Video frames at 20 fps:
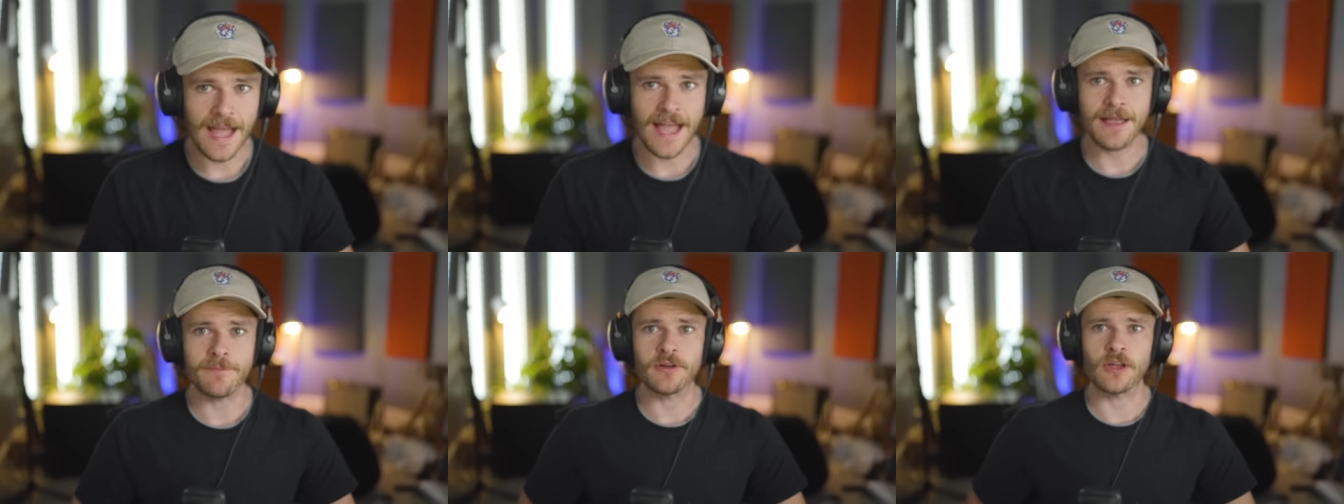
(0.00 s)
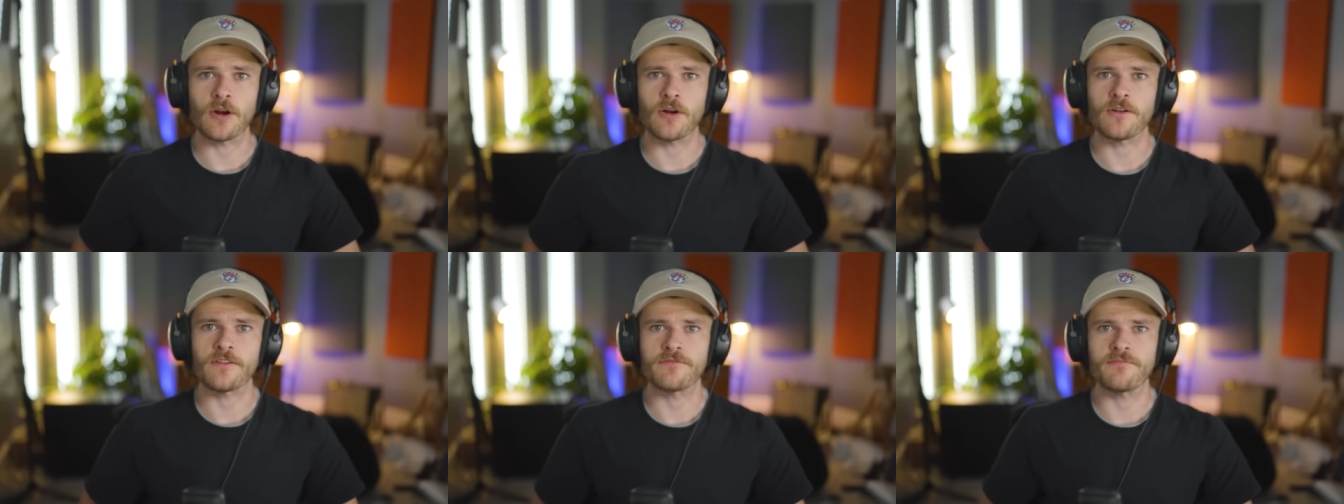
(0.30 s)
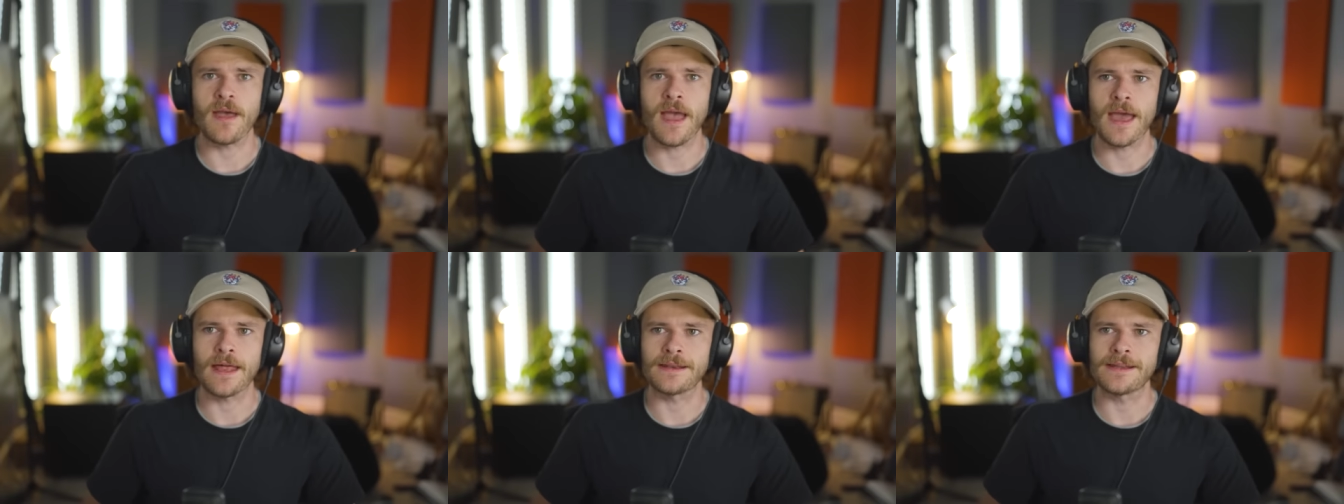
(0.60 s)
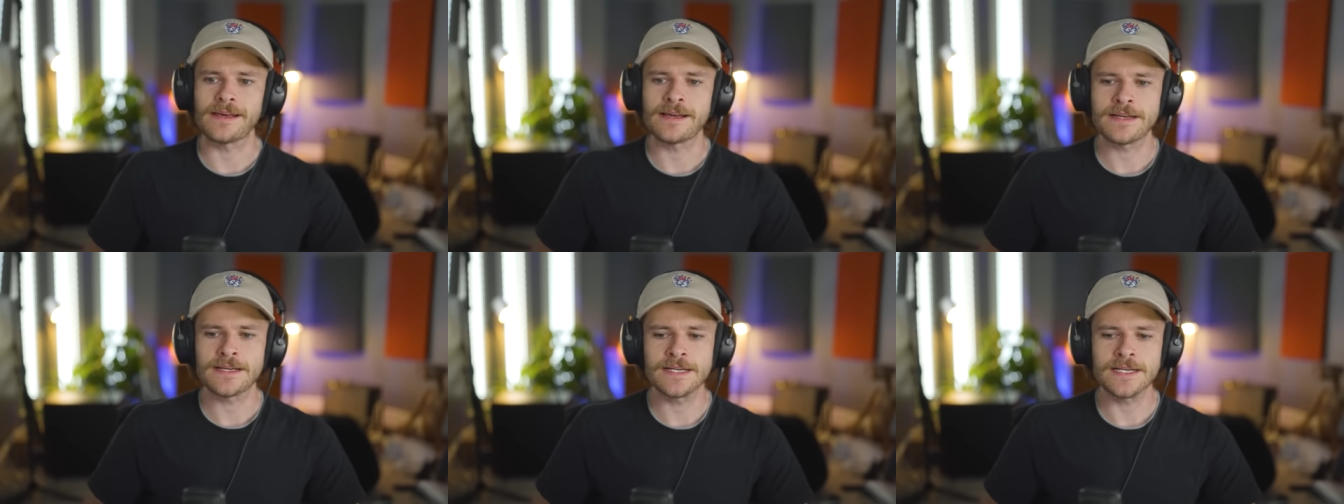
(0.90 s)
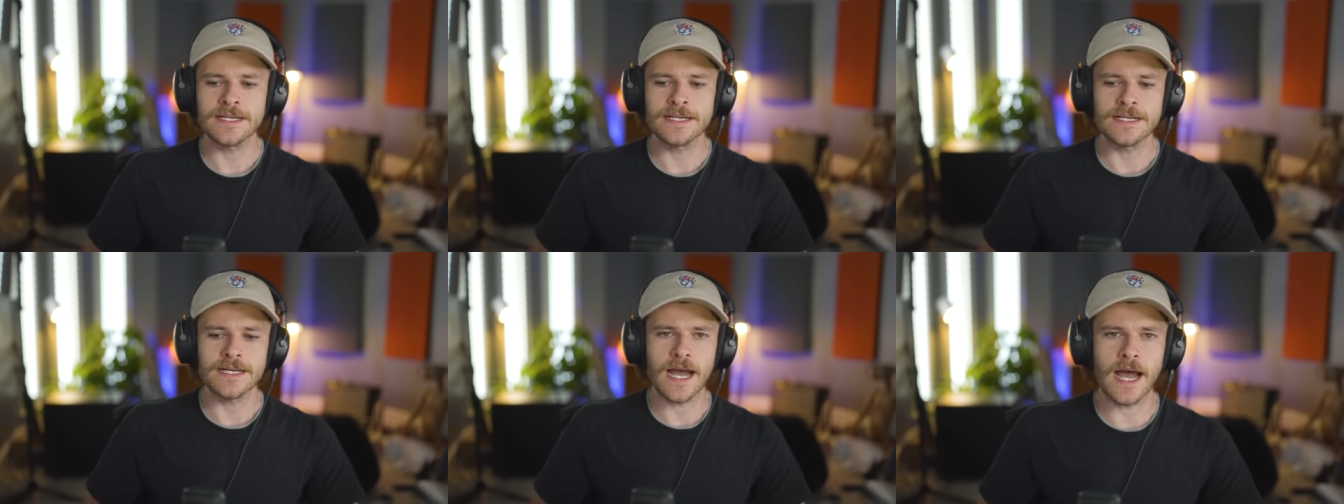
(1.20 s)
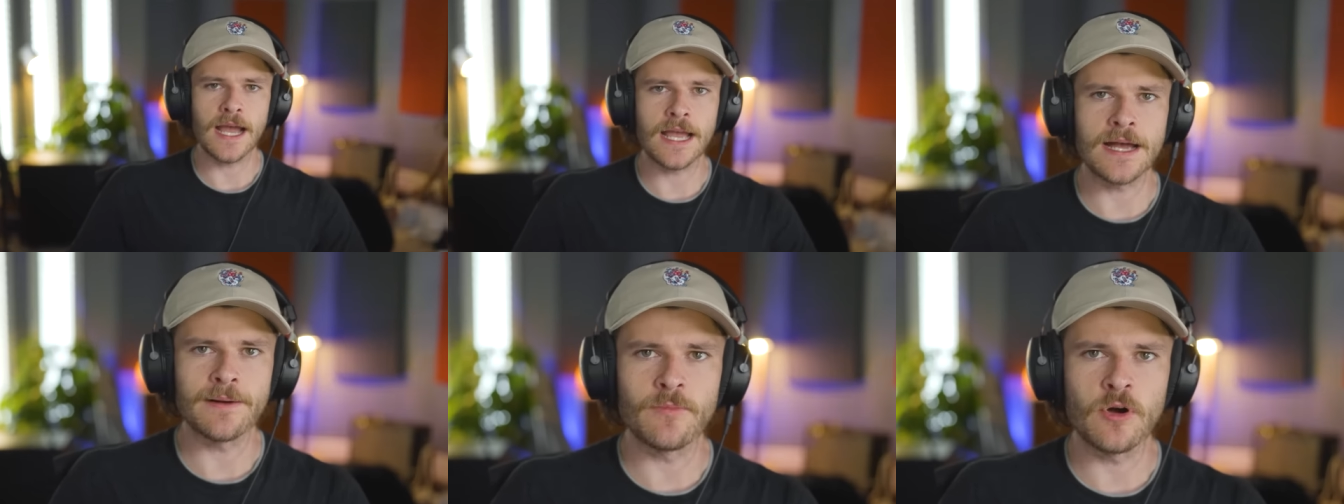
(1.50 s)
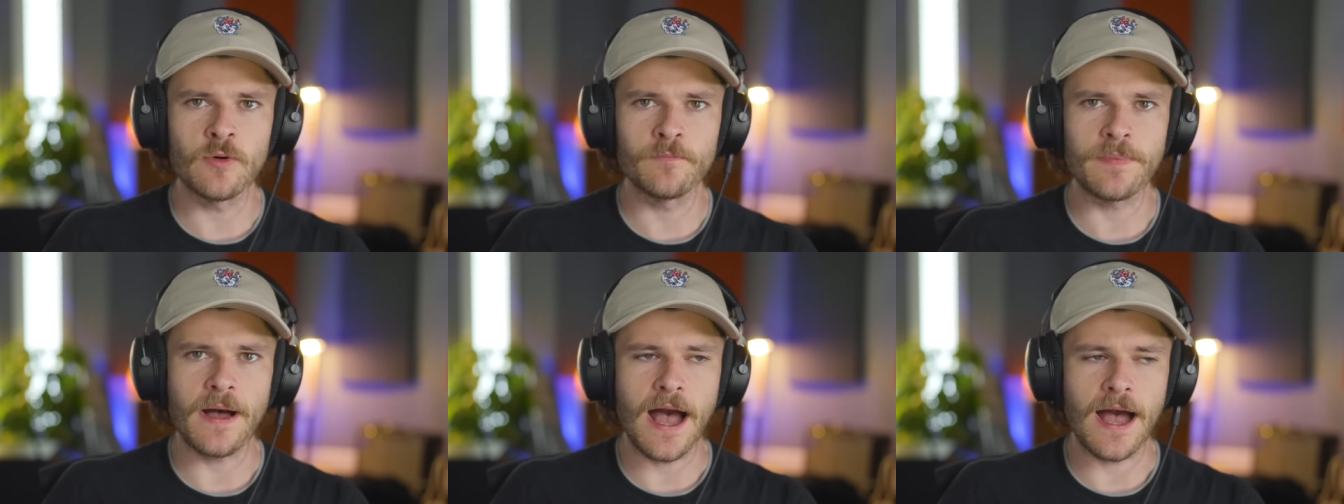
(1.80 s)
I am an Earthman. I am
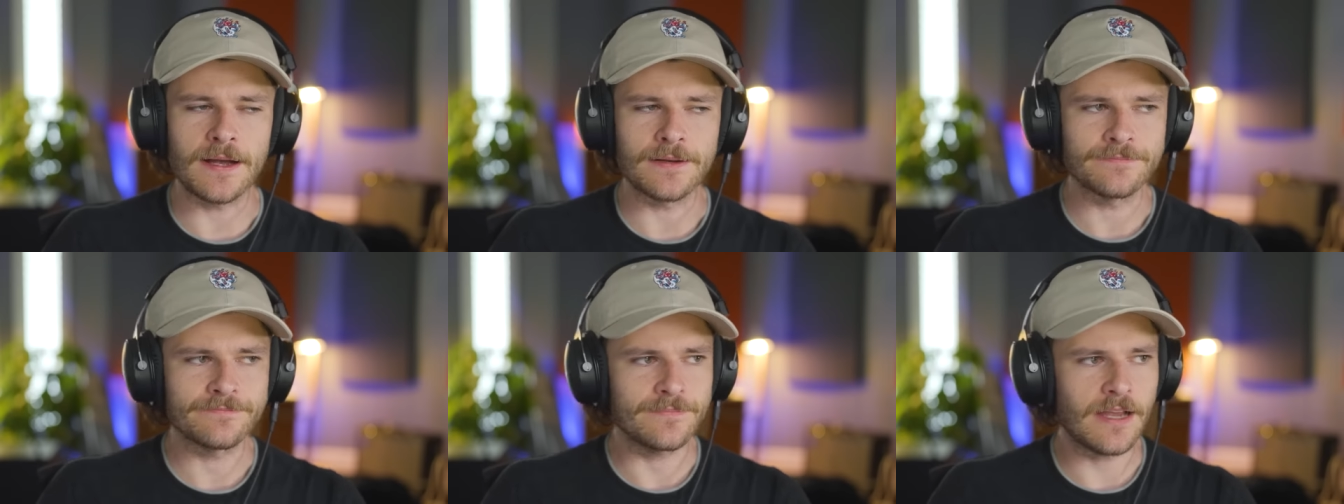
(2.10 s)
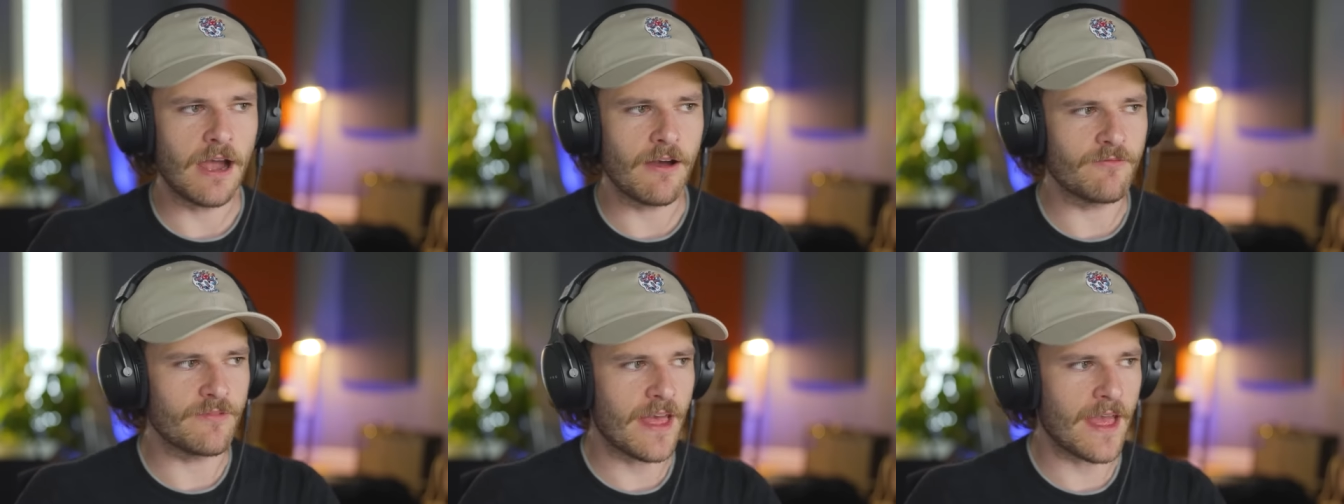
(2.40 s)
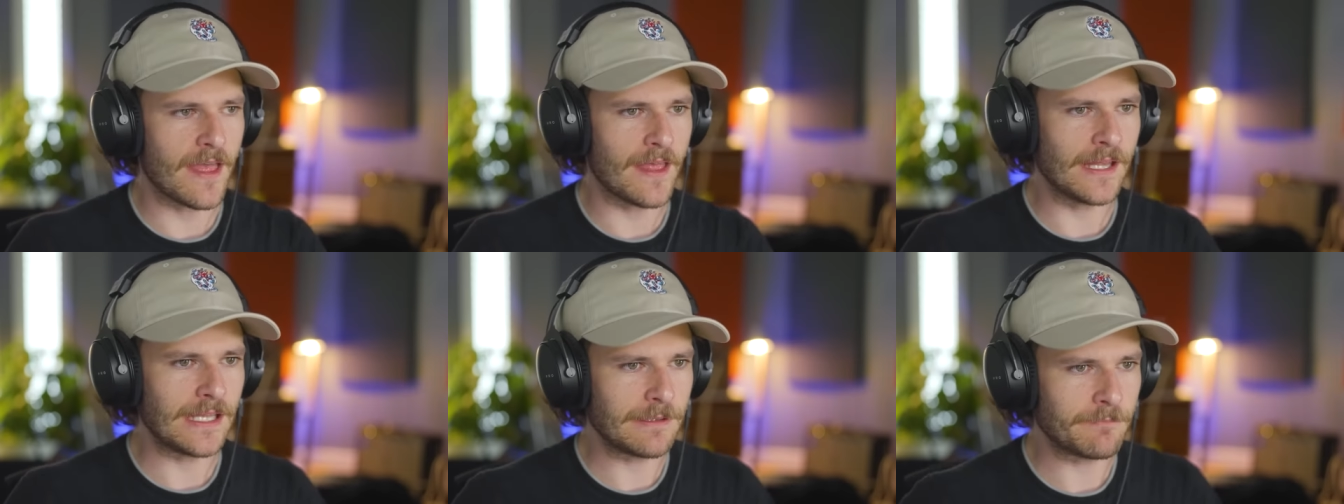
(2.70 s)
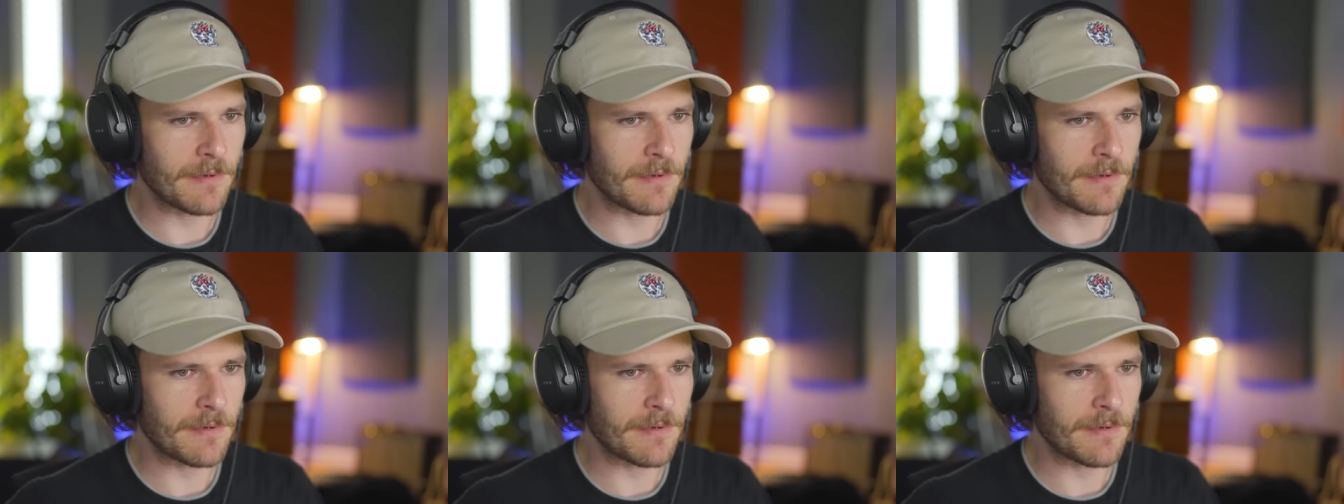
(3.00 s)
Oompa of the Hill